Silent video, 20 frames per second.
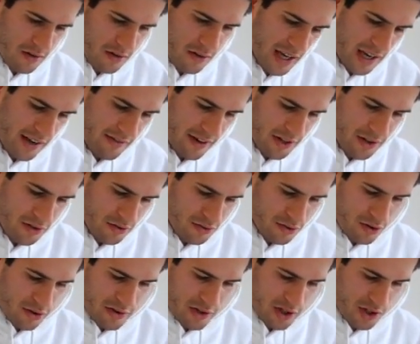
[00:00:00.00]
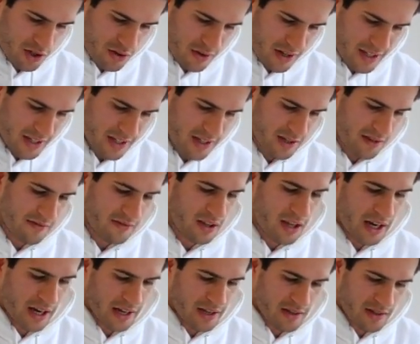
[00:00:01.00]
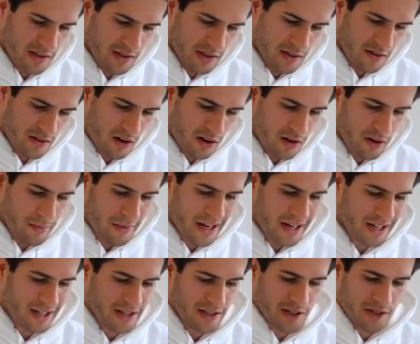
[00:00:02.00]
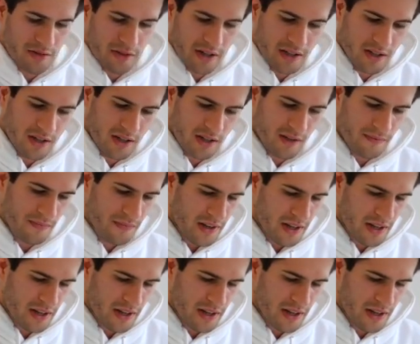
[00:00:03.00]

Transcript: Look, if I don't draw the straightest of lines, it'll automatically straighten it.